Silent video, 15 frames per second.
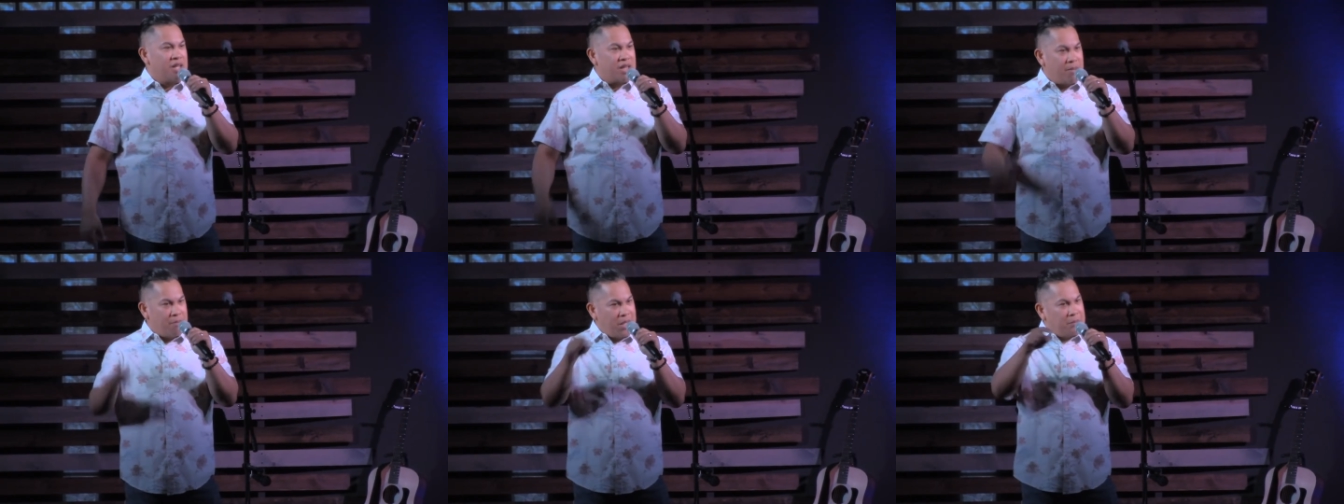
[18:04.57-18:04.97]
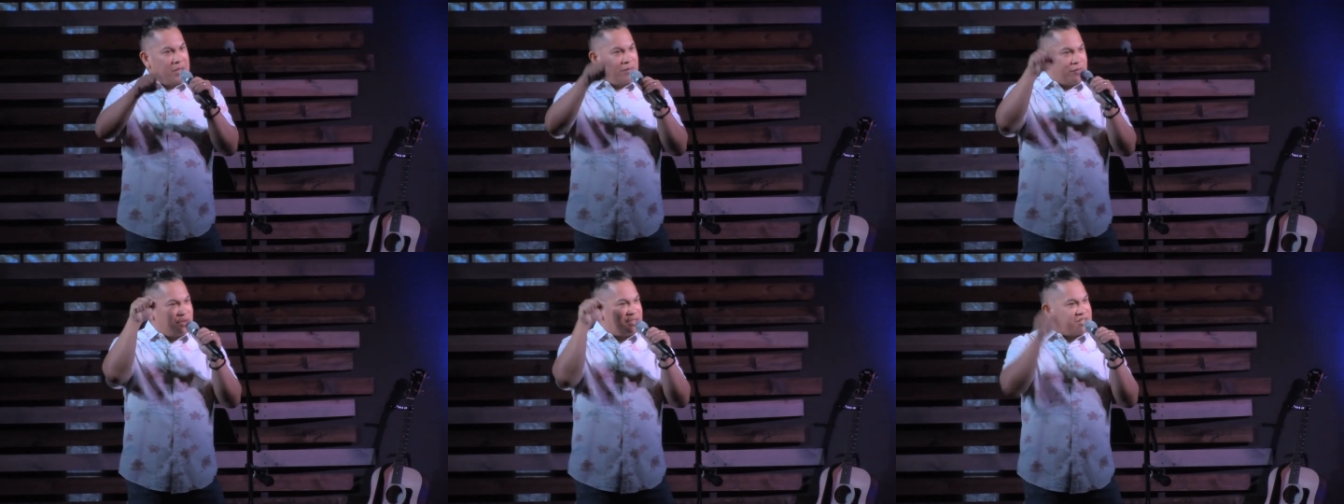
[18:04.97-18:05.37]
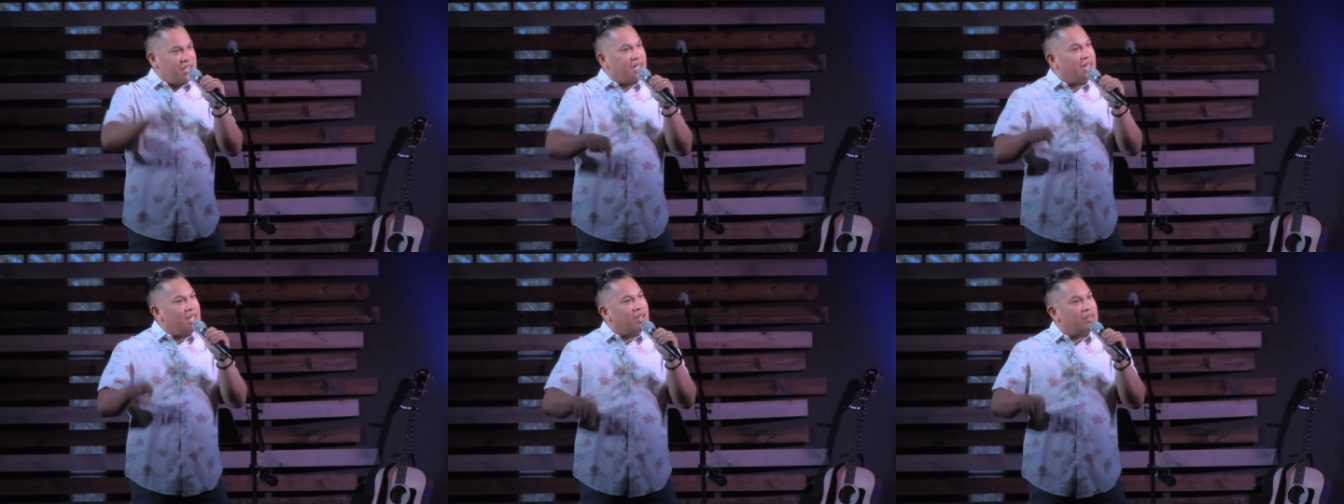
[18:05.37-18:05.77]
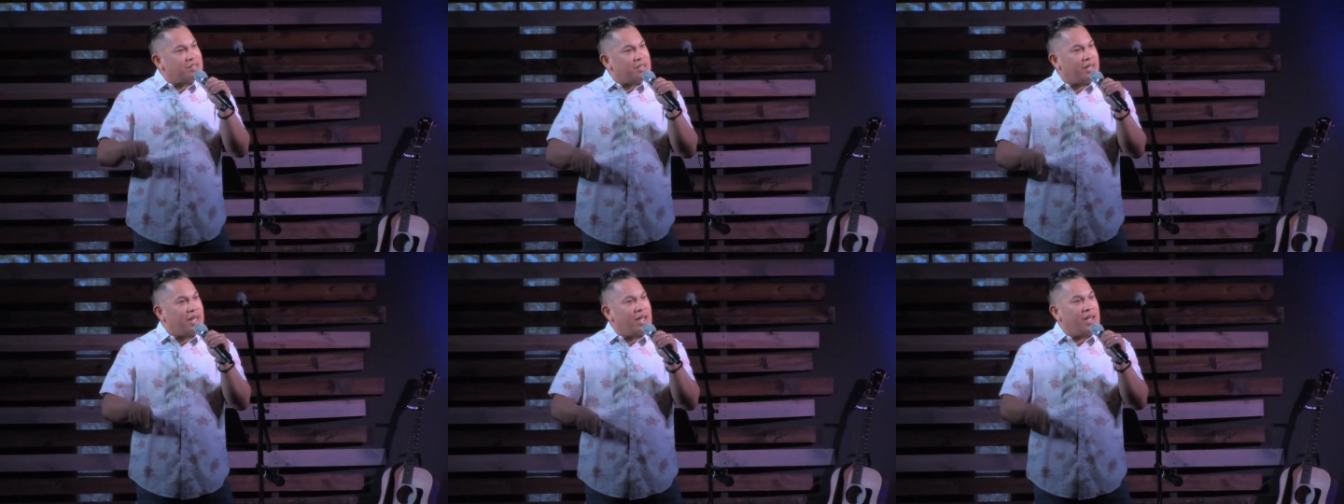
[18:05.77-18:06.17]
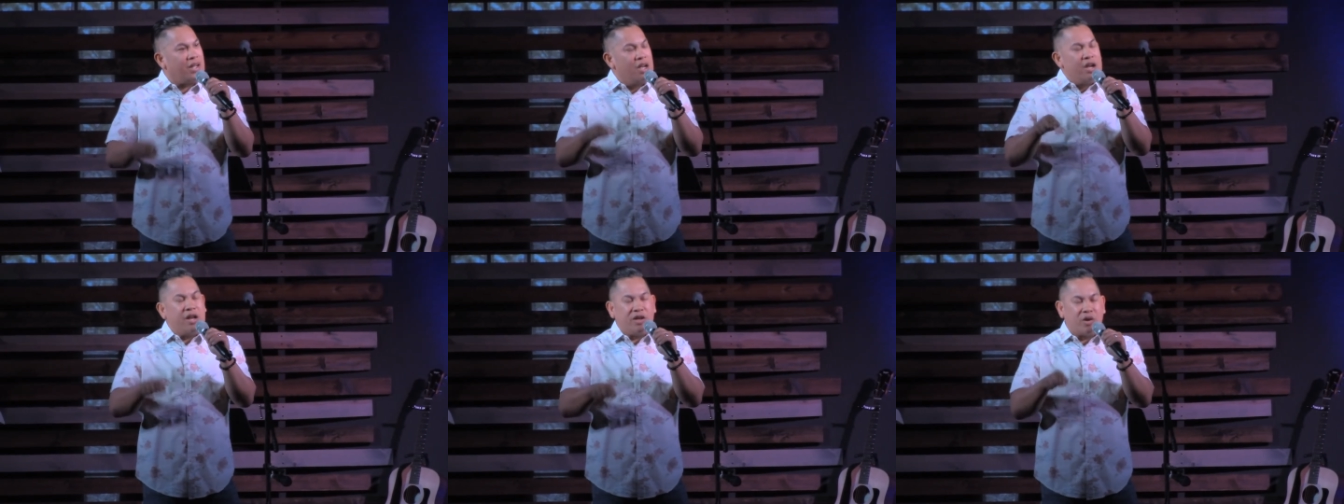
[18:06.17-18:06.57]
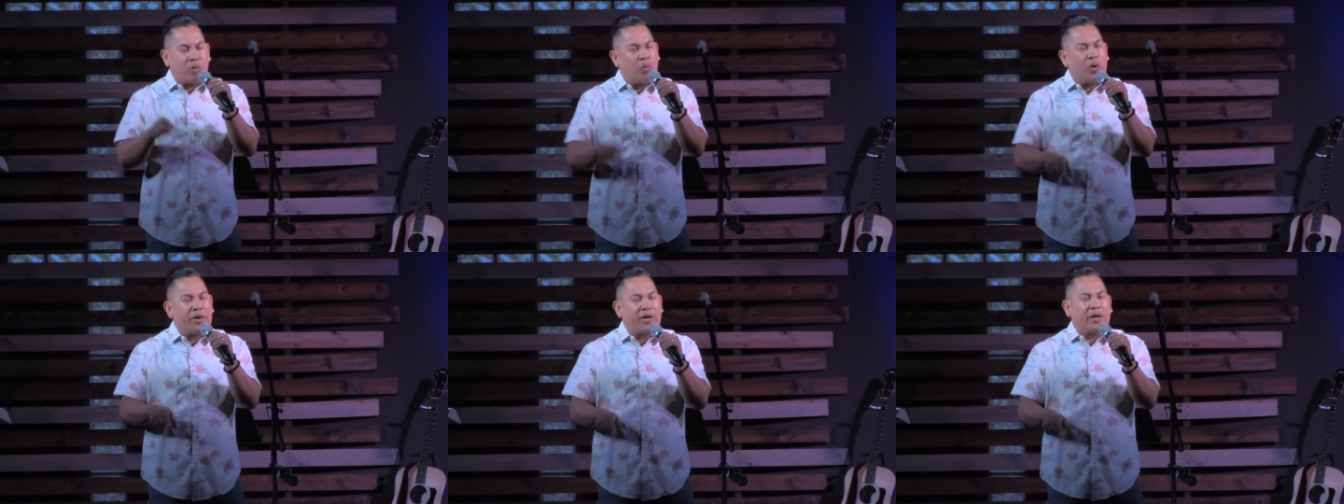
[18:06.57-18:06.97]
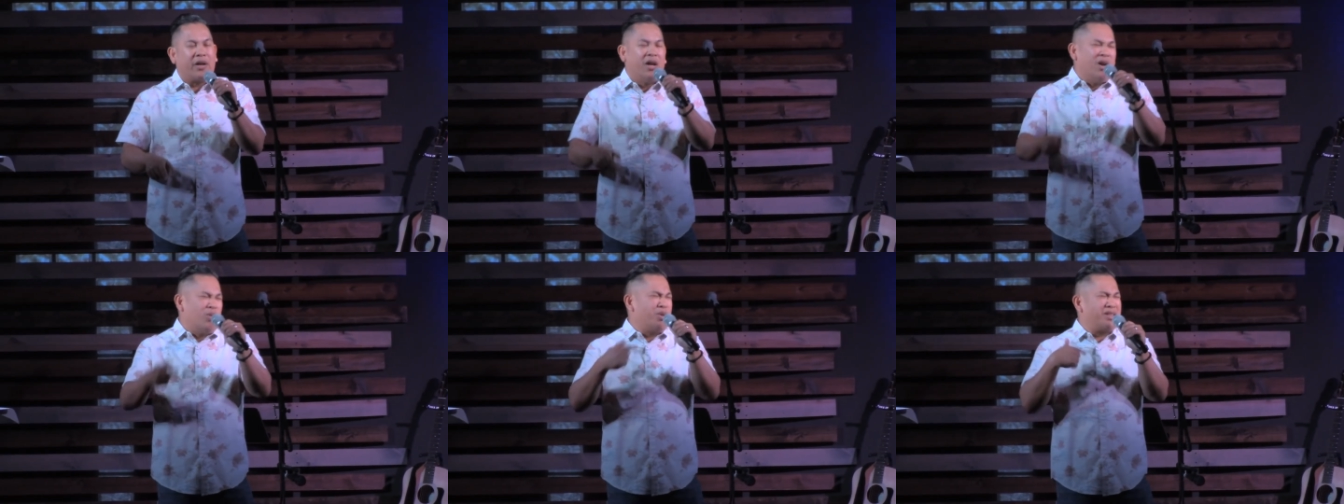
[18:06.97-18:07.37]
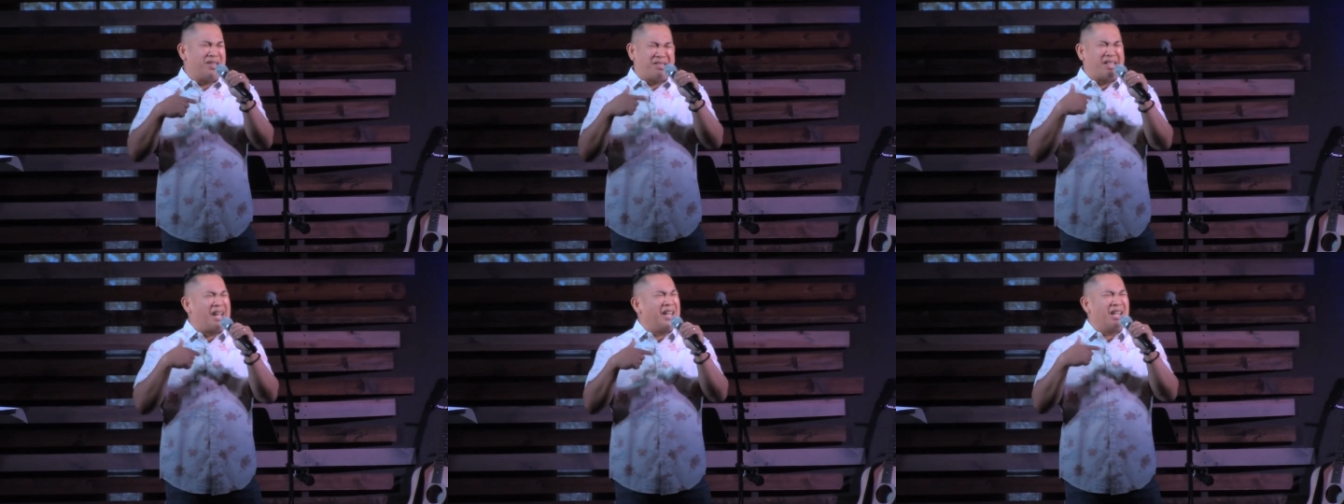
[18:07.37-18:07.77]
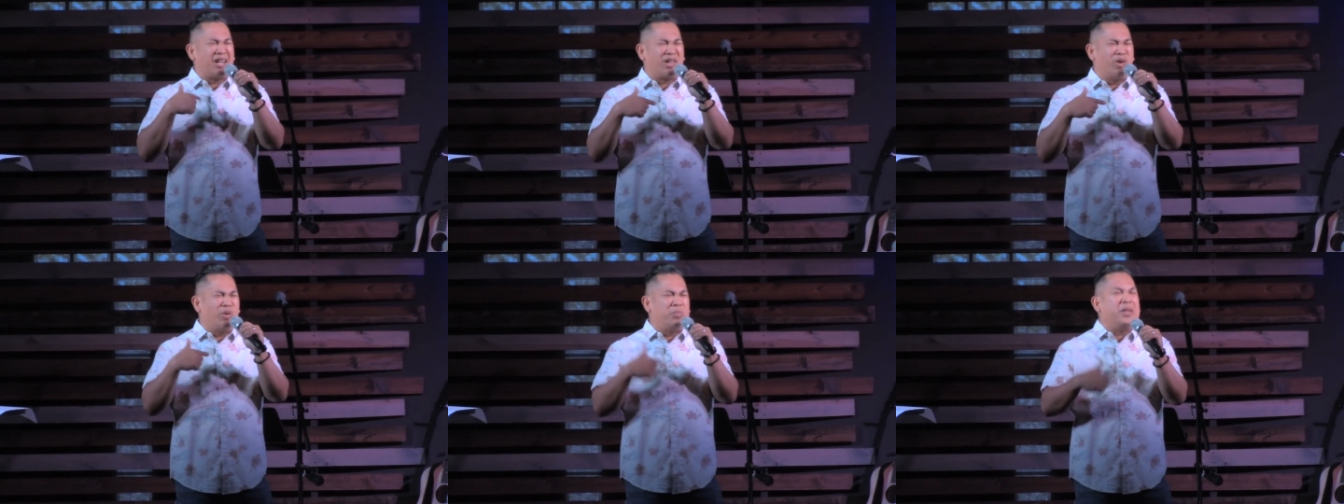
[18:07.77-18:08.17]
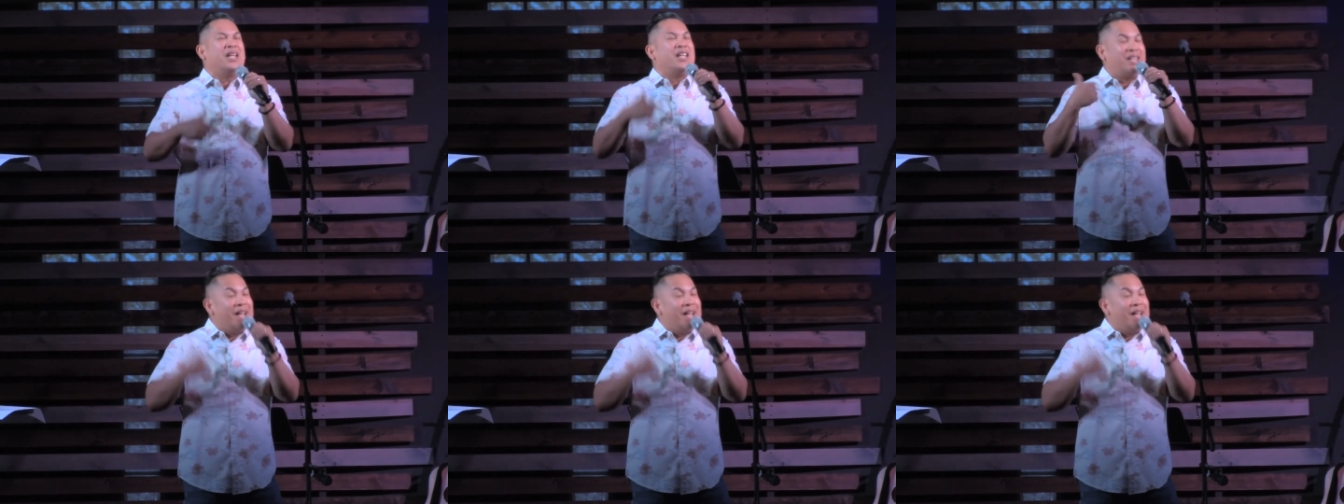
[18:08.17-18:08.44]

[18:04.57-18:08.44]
That maybe if you're sitting here today and you're wondering, well, does that include me?